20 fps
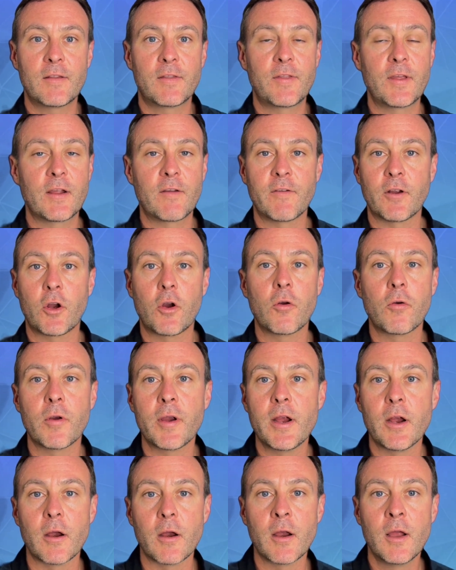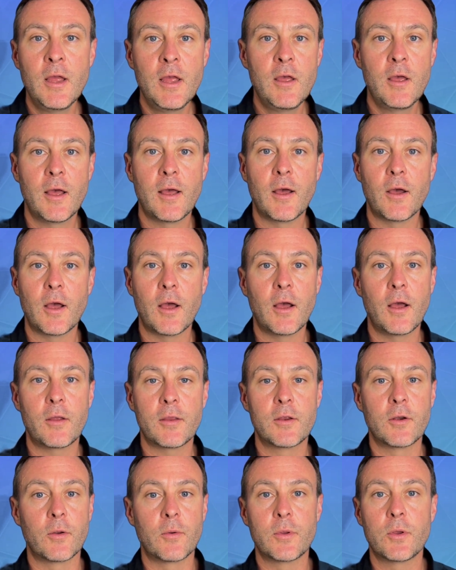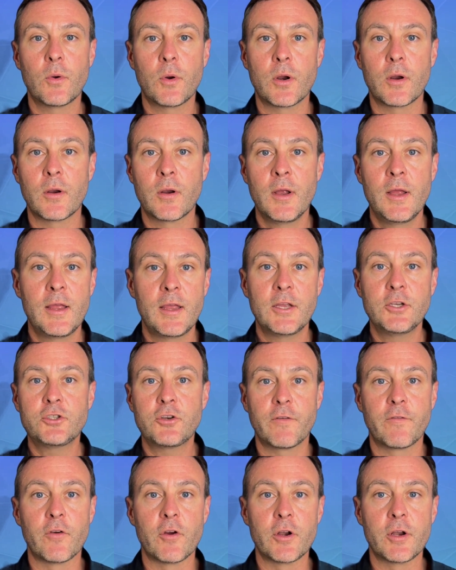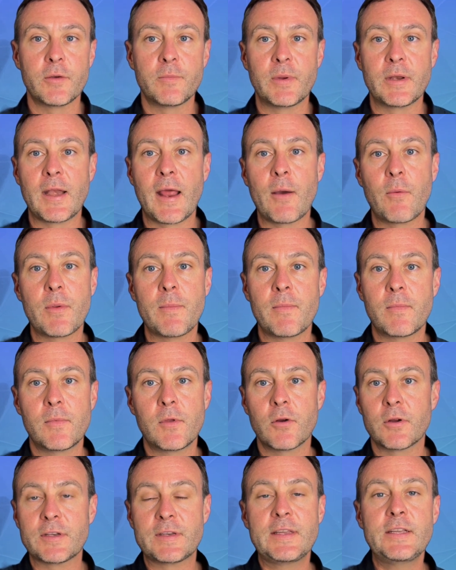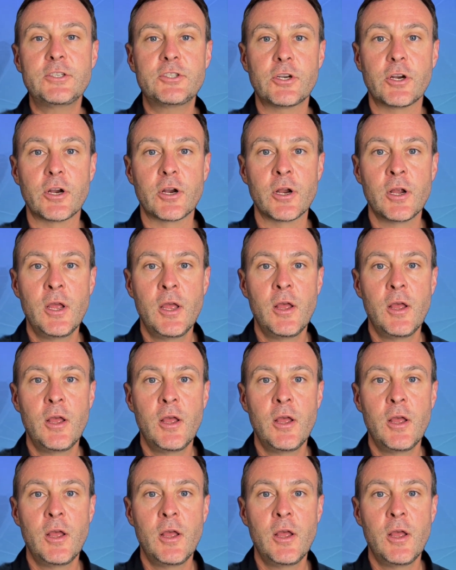Think of a career, you're introverted, but now you're a teacher.